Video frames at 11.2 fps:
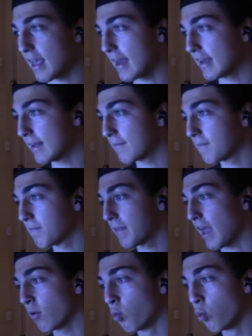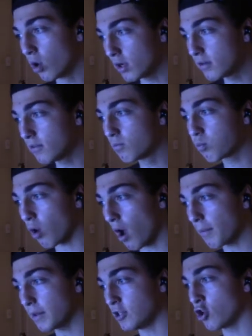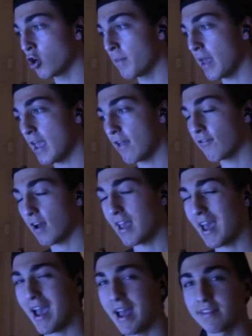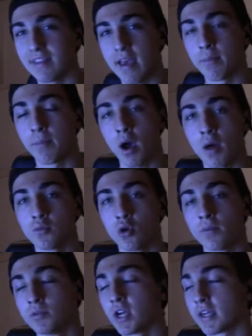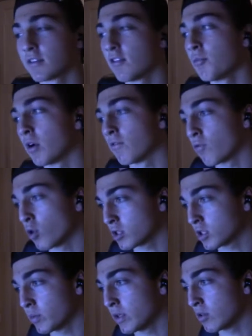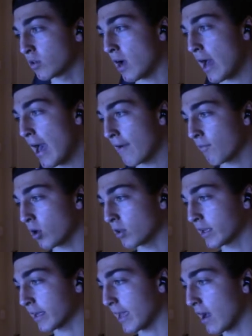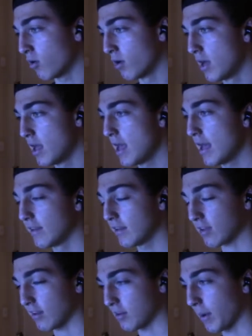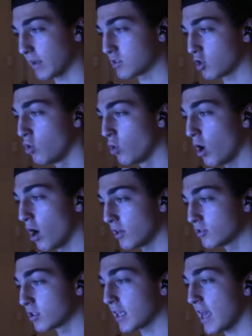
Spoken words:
and I would probably do him if I had that Mbabu objective, but unfortunately we do not have him on the account. This guy's about 200k,